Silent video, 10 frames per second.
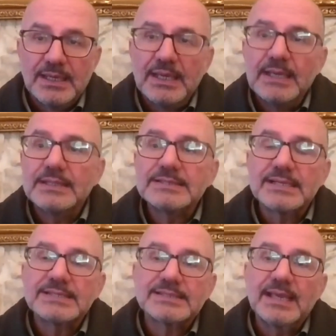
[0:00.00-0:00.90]
It is
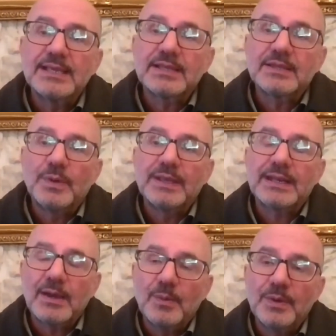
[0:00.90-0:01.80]
a state
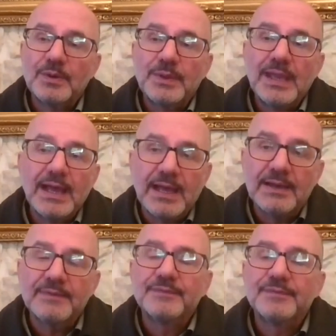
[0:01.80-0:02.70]
where we have